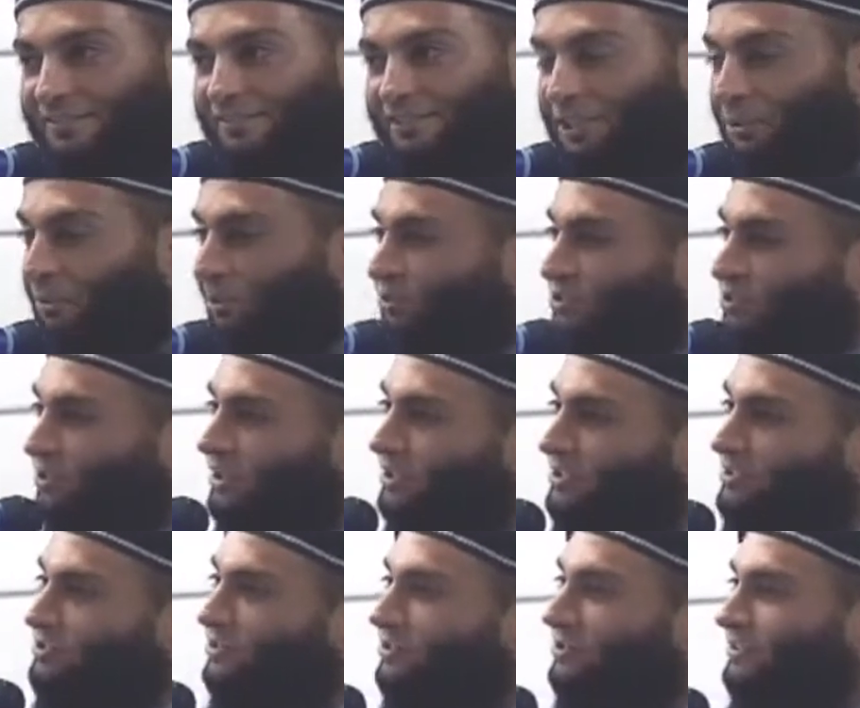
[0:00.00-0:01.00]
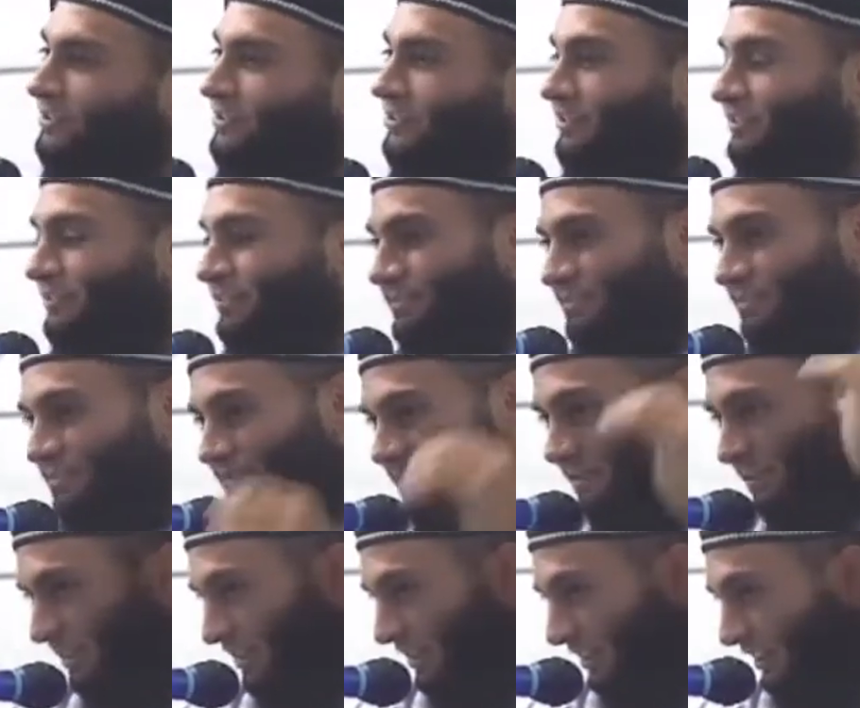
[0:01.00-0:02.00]
So it changes.
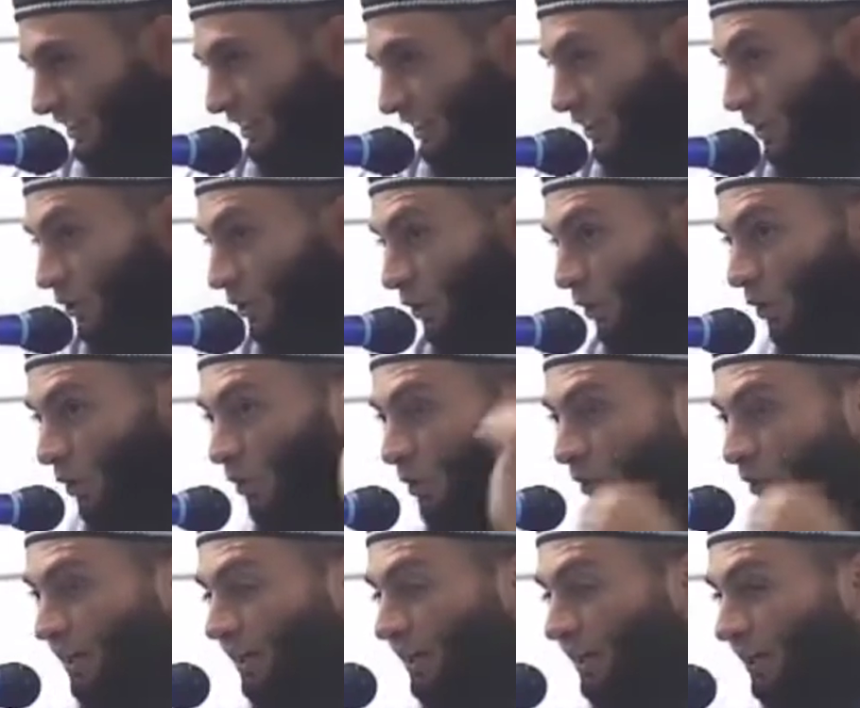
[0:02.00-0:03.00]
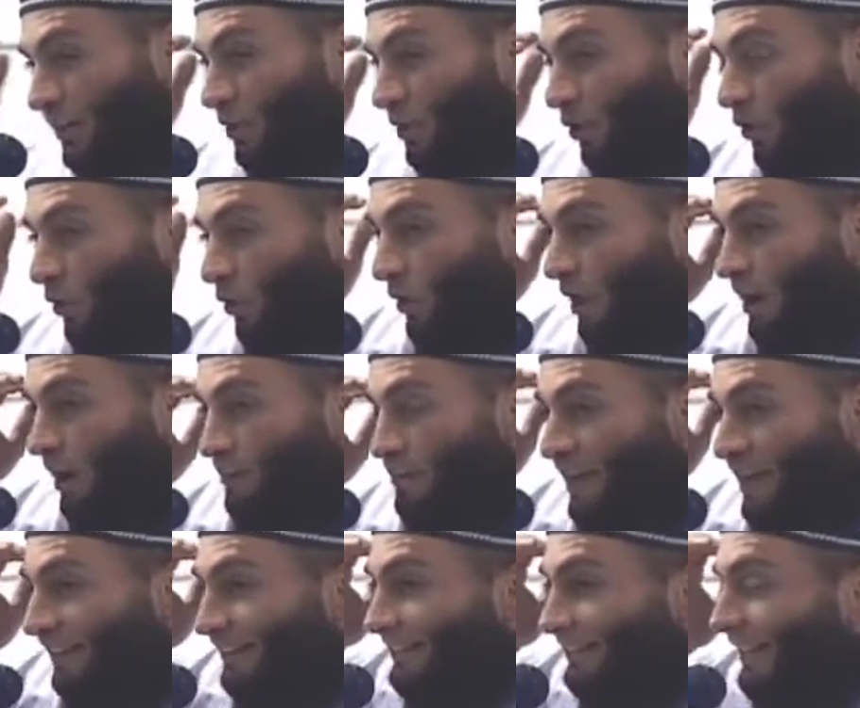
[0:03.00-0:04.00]
Your
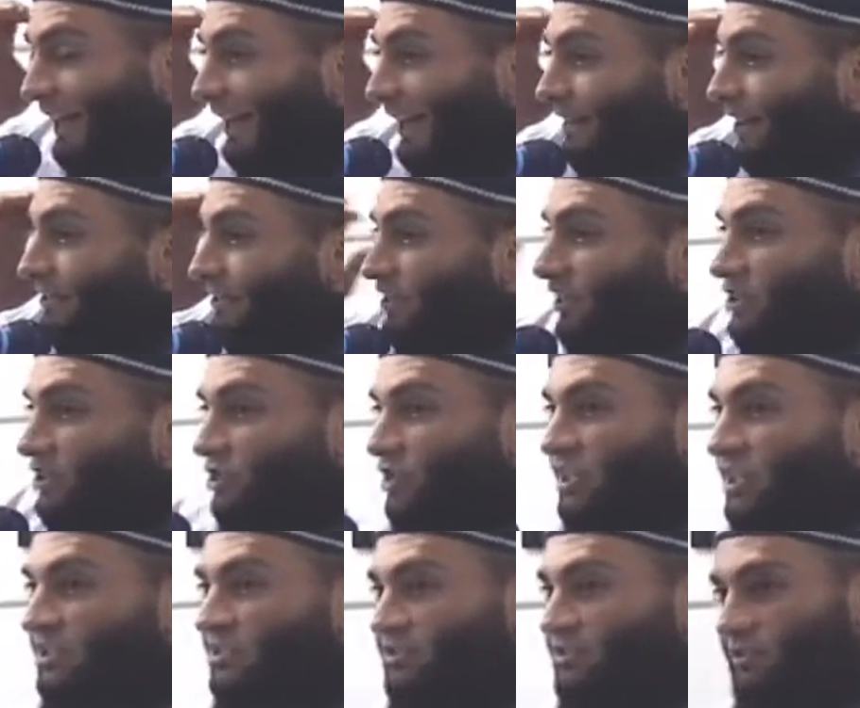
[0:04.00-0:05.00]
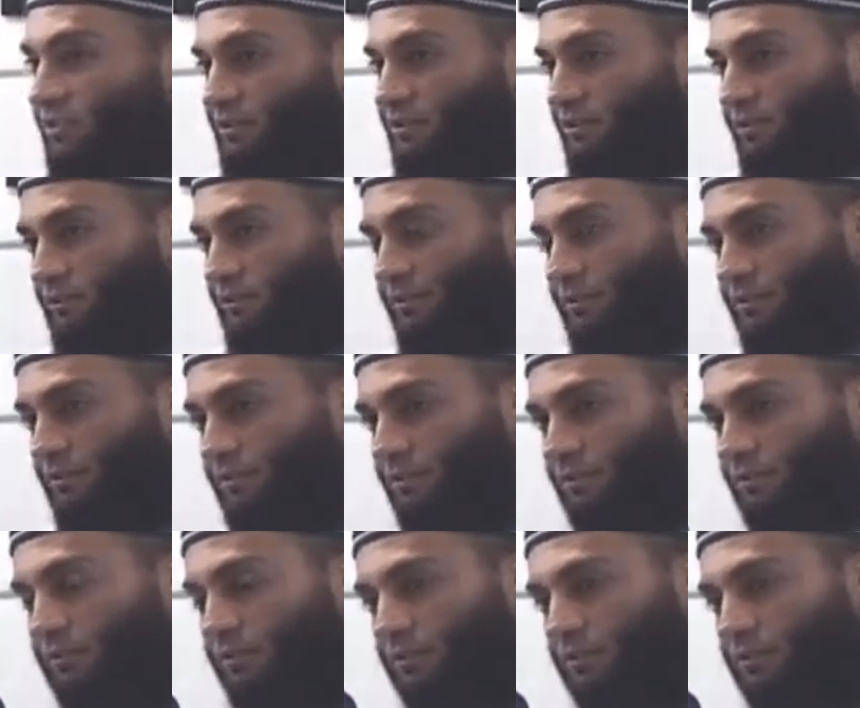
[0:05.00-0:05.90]
mentality changes.